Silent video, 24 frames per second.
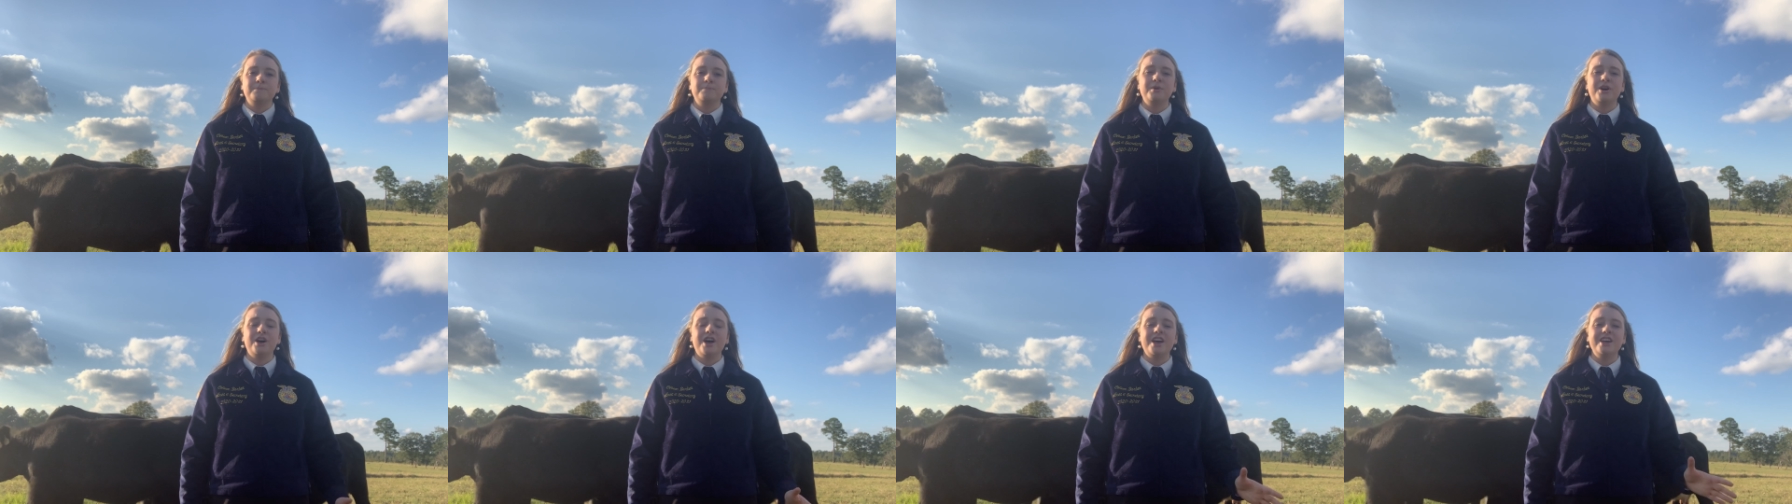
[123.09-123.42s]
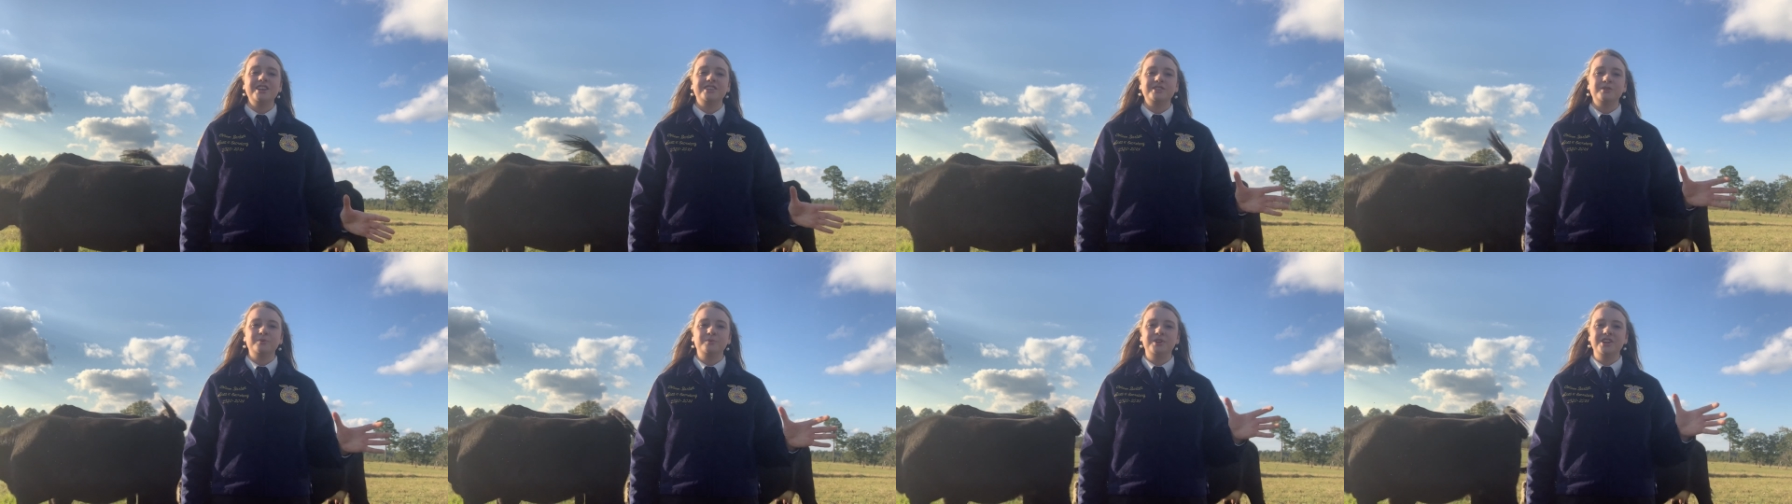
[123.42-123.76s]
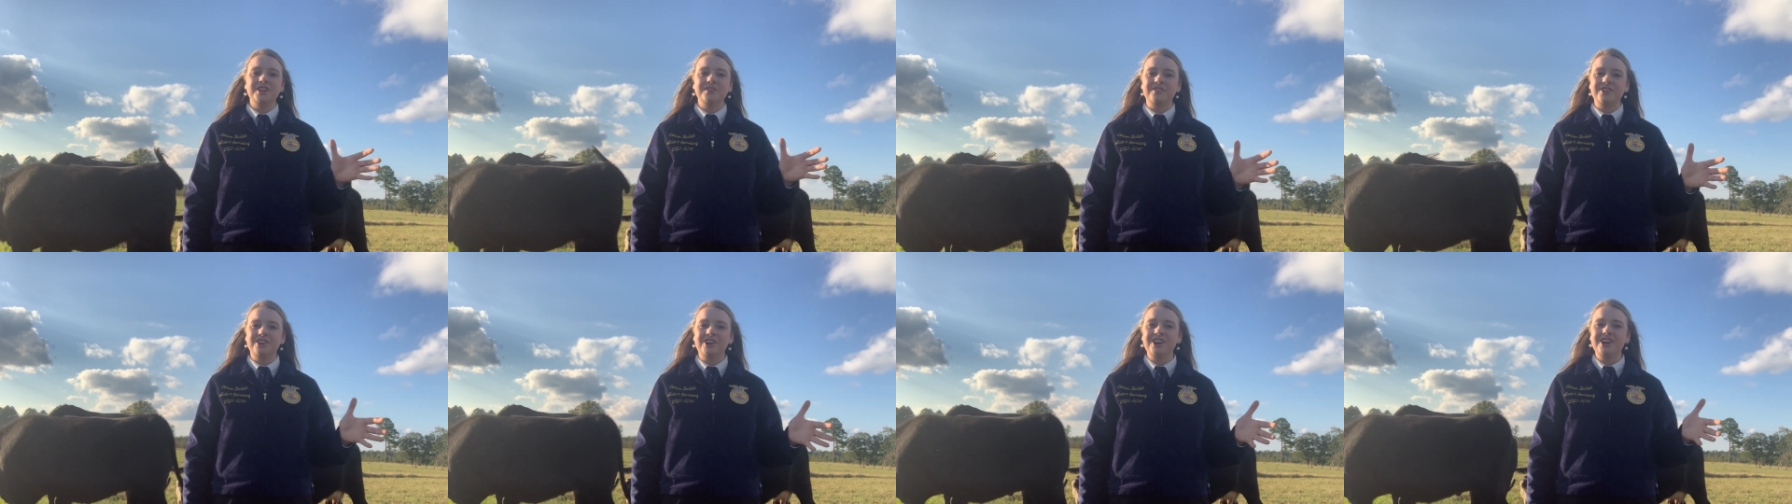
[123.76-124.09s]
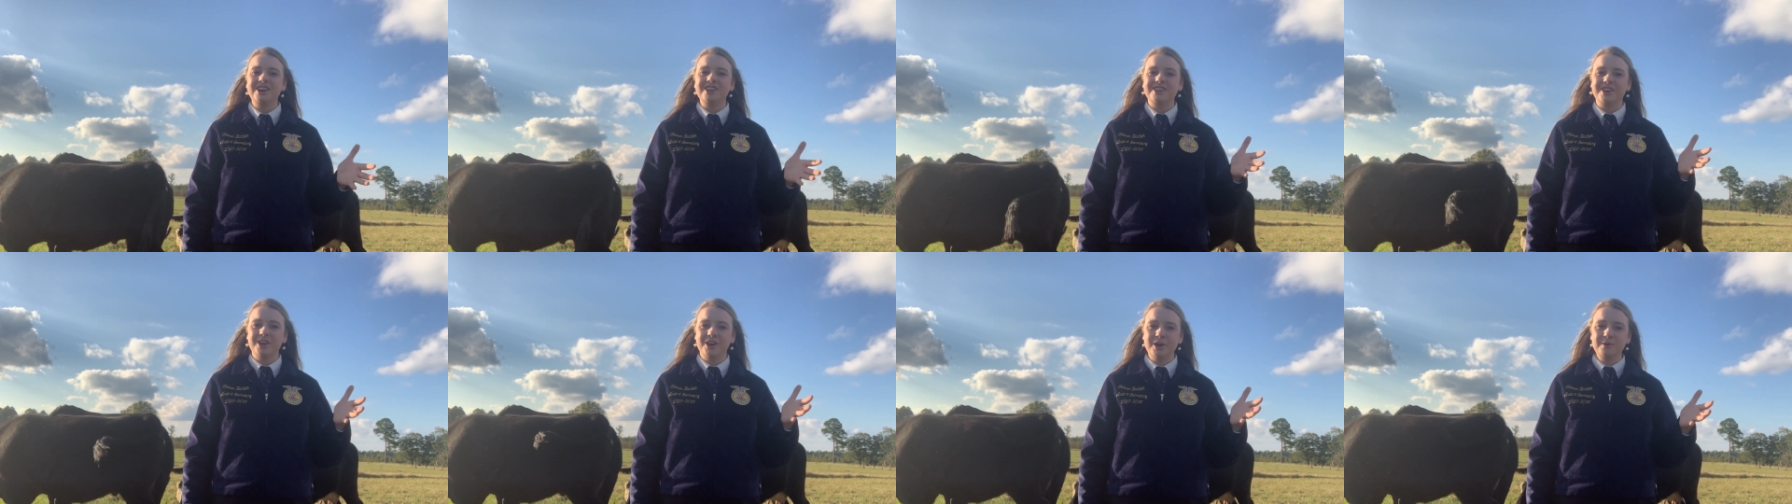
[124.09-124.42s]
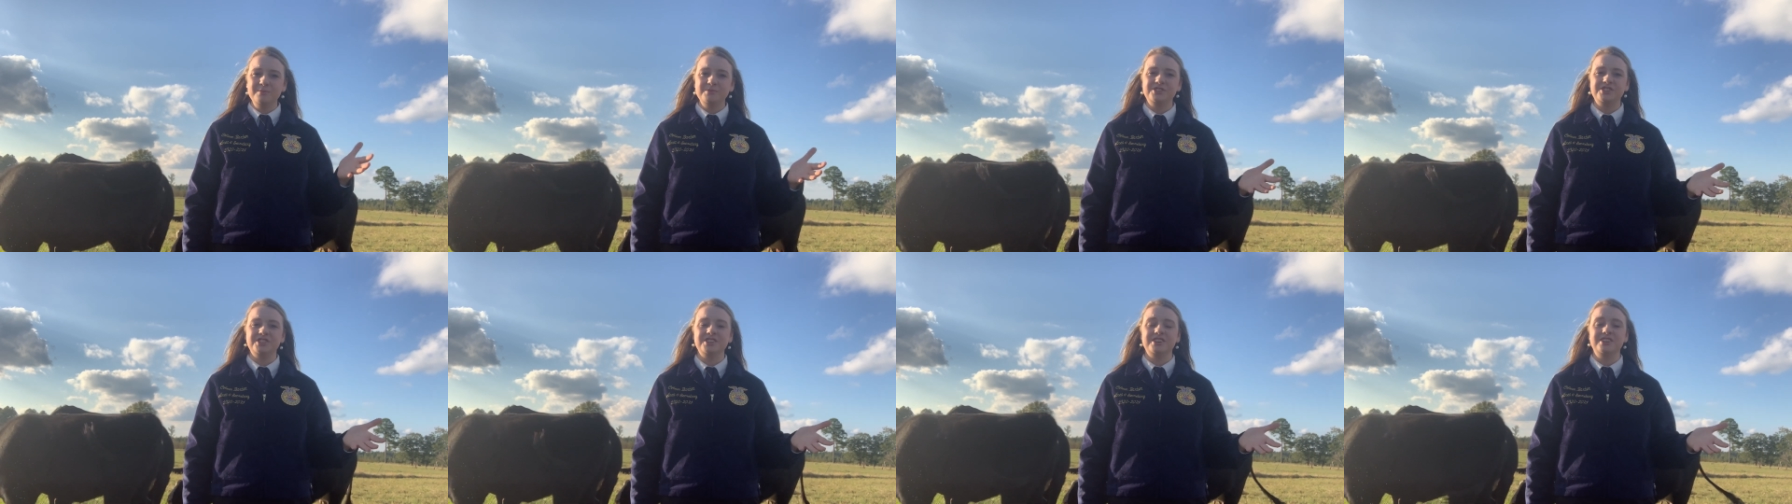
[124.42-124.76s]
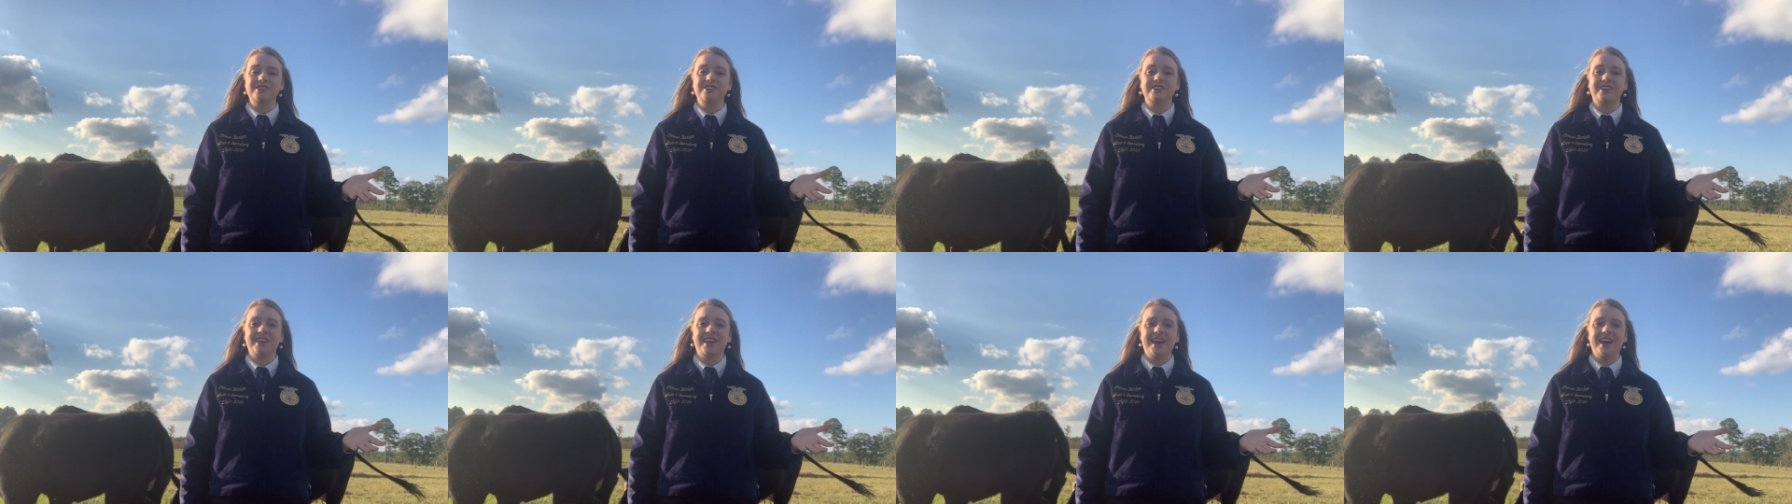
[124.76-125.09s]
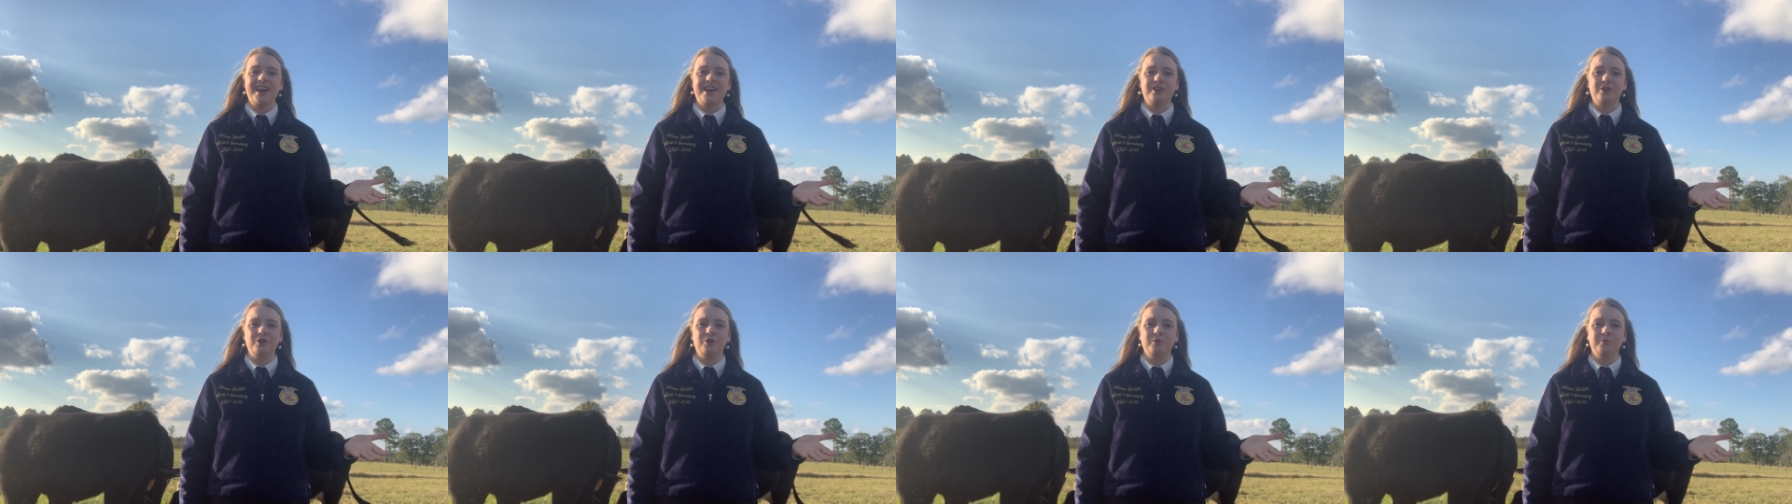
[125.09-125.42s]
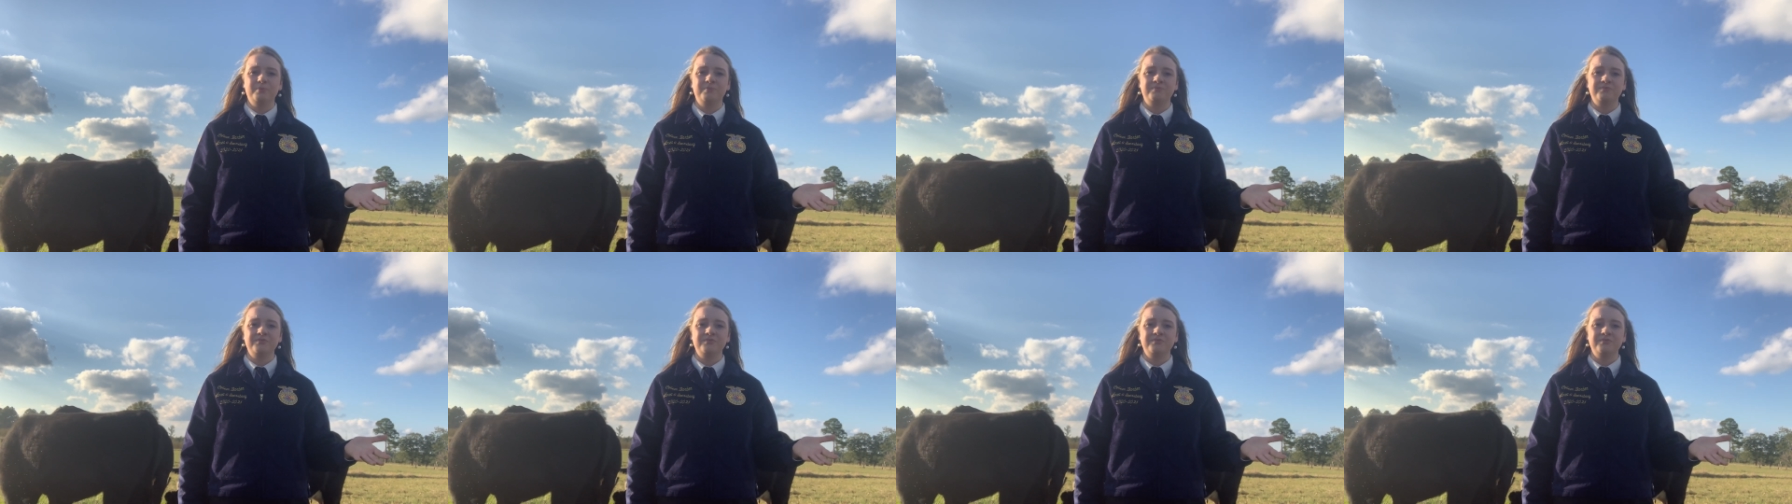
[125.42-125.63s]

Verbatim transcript: But whenever it comes to cattle,